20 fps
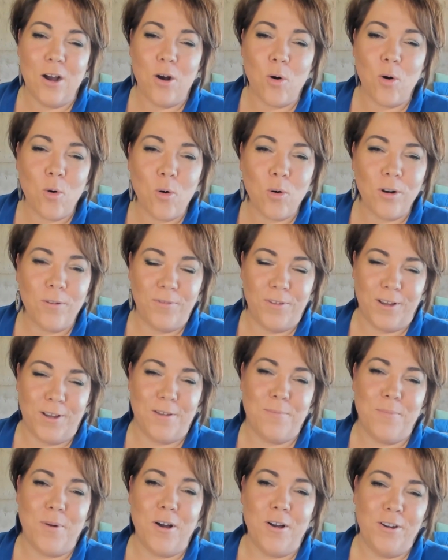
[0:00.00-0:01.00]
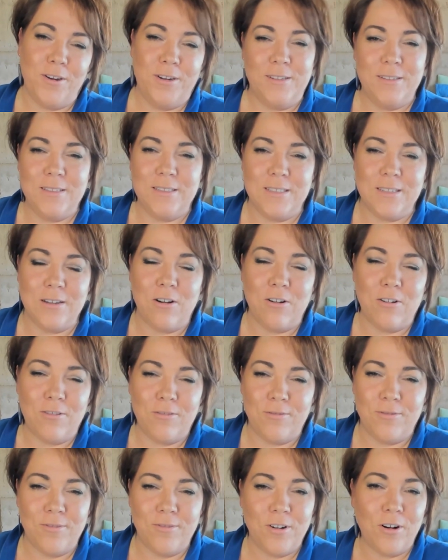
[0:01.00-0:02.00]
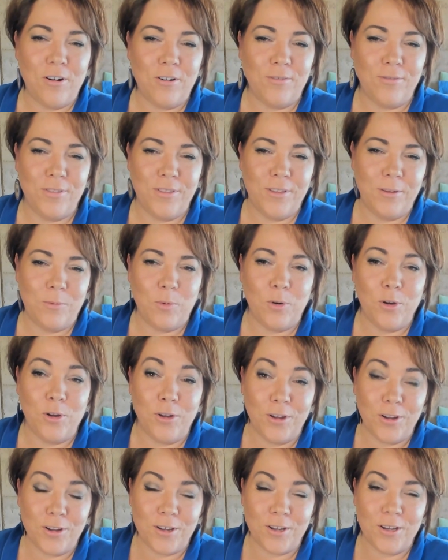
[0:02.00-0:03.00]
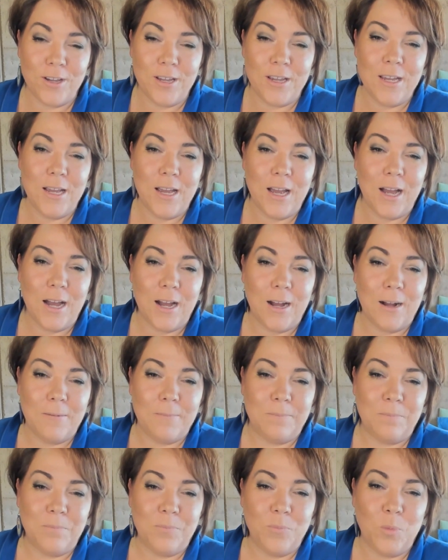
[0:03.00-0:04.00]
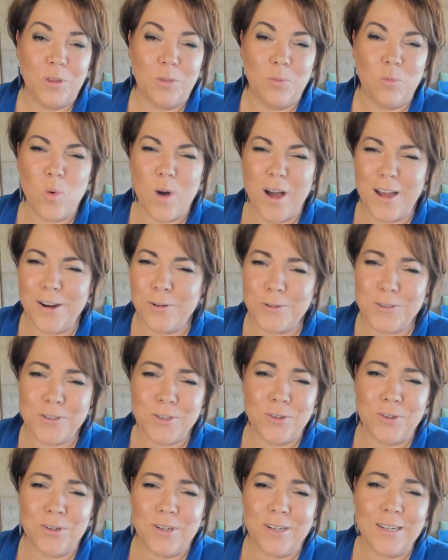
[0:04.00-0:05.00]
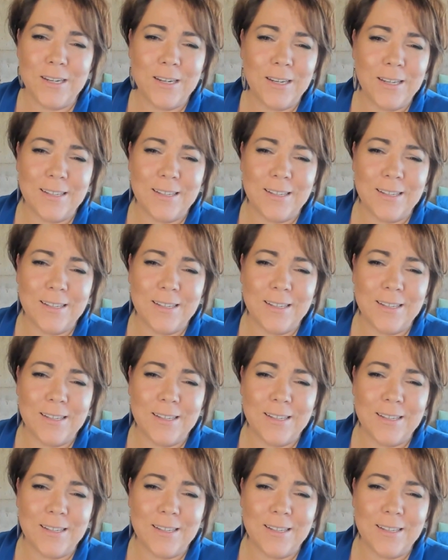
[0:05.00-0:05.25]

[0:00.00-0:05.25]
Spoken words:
all of the components of the work, with one or two little